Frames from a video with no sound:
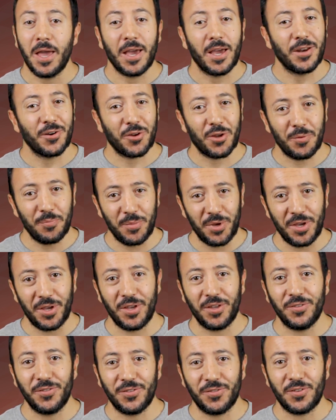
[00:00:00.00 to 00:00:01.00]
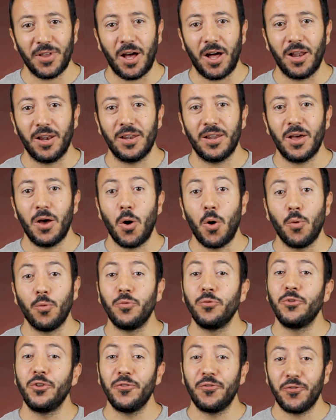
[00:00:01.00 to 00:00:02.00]
and can be installed
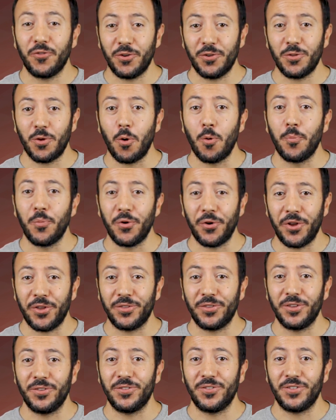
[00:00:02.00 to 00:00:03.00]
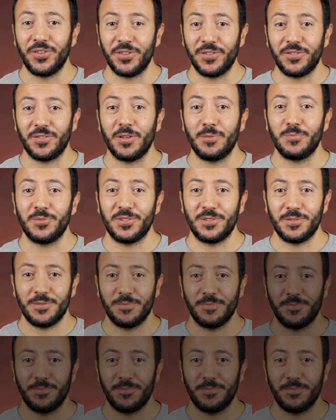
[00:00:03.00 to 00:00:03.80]
on different operating systems.